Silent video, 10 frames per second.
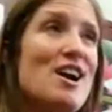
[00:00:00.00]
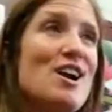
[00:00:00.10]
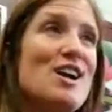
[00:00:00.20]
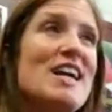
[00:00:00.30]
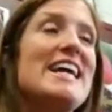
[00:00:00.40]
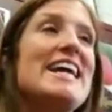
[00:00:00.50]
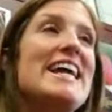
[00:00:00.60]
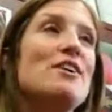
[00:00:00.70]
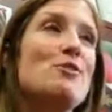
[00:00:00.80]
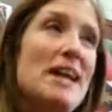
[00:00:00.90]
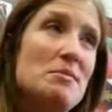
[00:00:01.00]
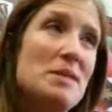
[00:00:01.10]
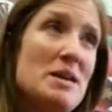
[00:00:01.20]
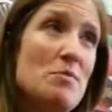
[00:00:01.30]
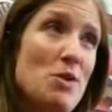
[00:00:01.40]
are
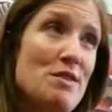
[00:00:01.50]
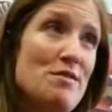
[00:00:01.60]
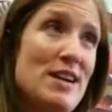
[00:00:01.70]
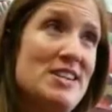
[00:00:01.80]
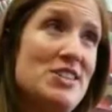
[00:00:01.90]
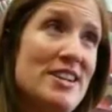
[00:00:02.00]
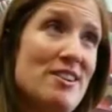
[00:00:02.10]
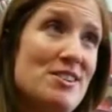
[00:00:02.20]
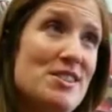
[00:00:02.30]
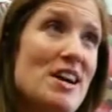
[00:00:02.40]
incredibly important for engineers